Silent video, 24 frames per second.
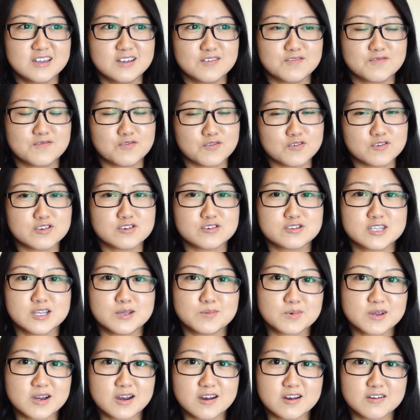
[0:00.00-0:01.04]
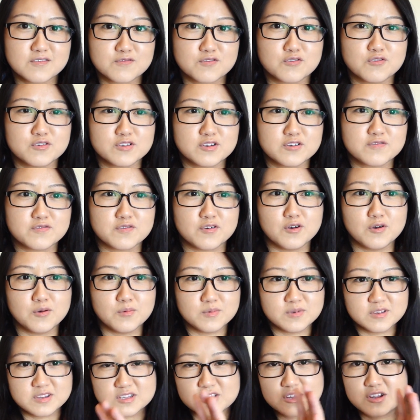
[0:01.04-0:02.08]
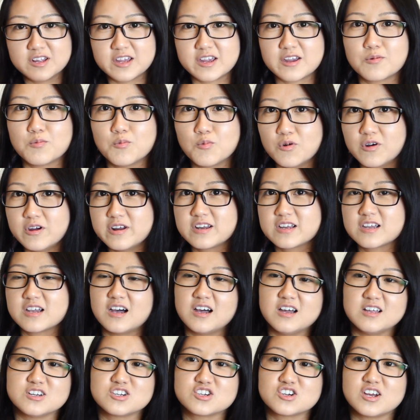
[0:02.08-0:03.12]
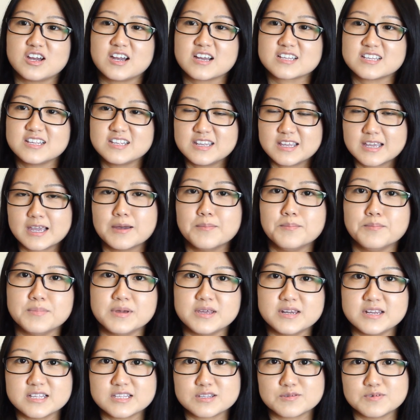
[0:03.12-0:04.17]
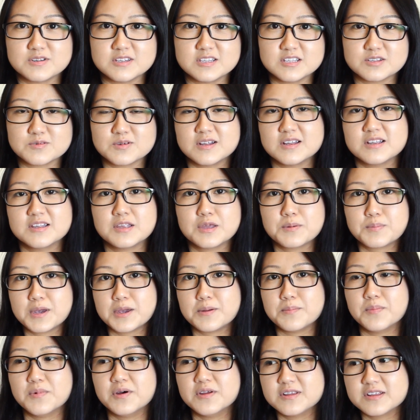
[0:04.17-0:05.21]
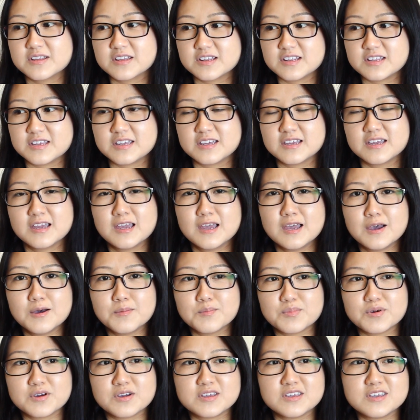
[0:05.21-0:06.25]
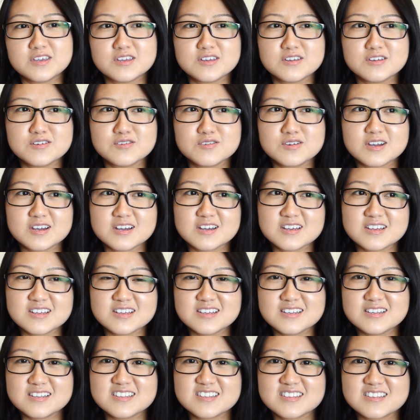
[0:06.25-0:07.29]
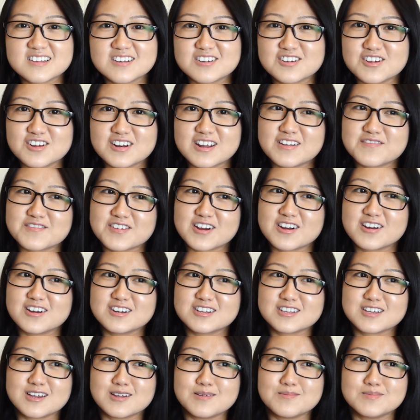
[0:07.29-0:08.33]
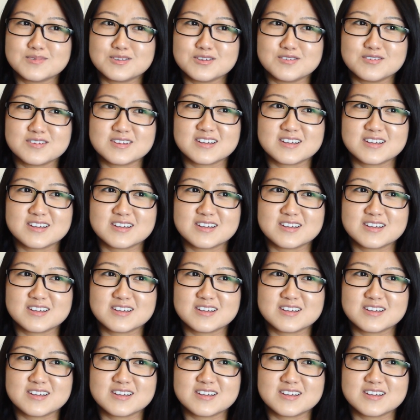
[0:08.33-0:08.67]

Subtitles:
for their SIM card, for their phone, it's all like one contract, and they get minutes with it as well, and they pay monthly. But you guys are gonna have a hard time doing